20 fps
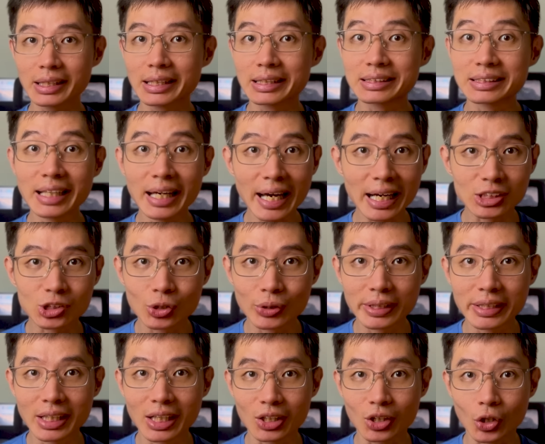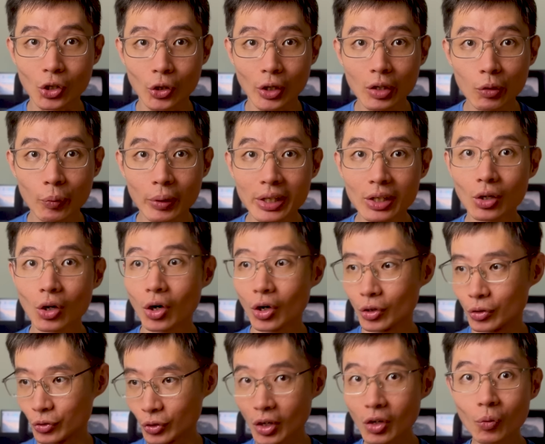is there actually a correct way
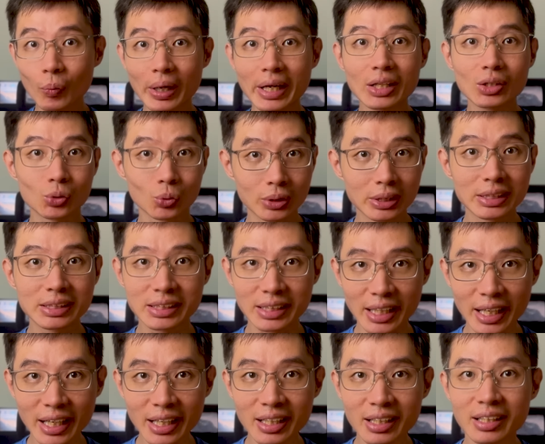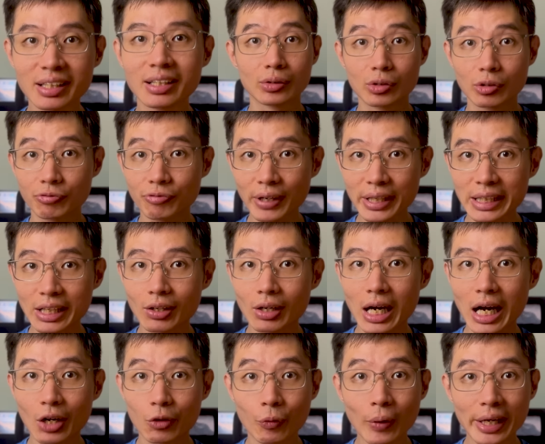or wrong way to DCA? To find out,
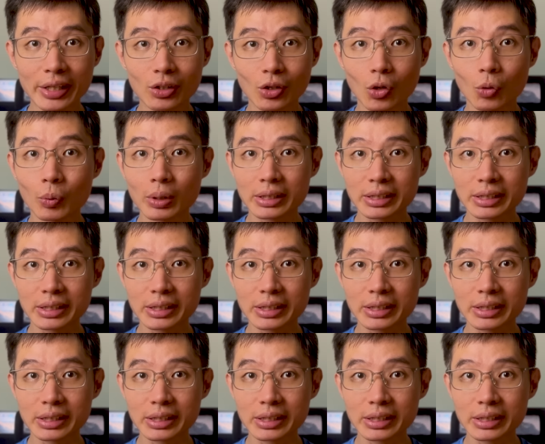I ran over